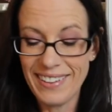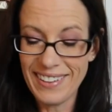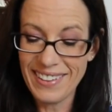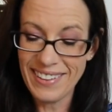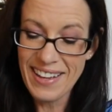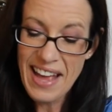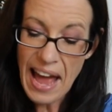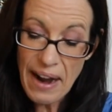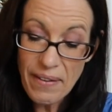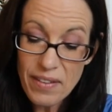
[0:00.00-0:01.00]

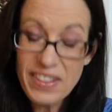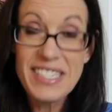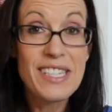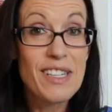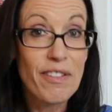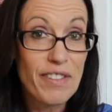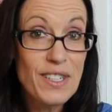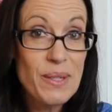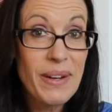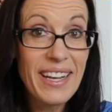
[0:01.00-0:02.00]
I don't know if this is their
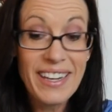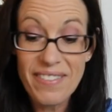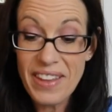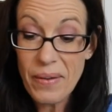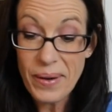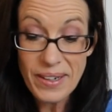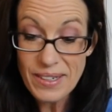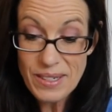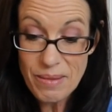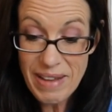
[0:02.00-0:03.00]
first one, if they
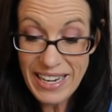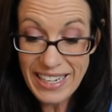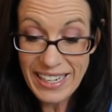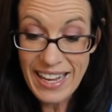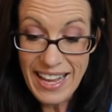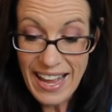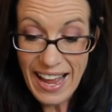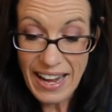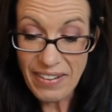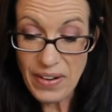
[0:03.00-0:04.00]
ordered too many.
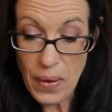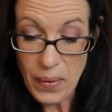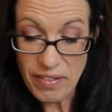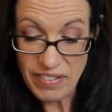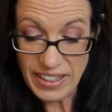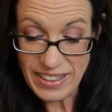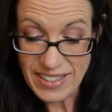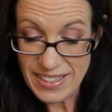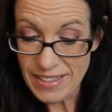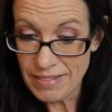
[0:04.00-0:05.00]
I don't know if
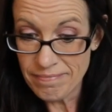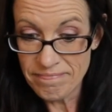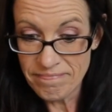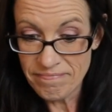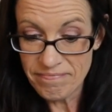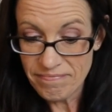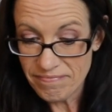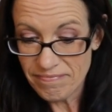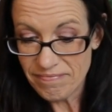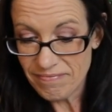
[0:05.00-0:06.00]
it's
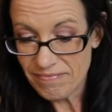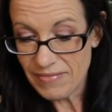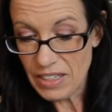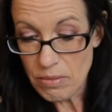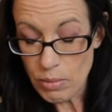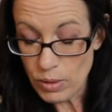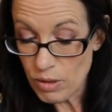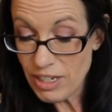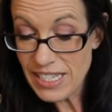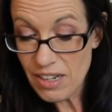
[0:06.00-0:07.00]
the
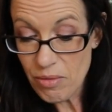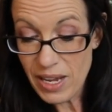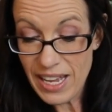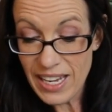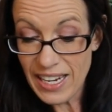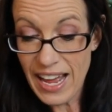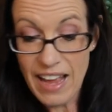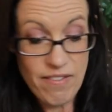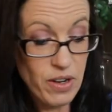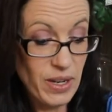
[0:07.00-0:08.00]
most recent one. I
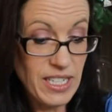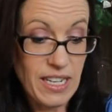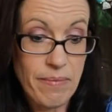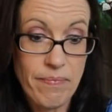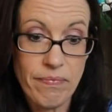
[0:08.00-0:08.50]
have no idea.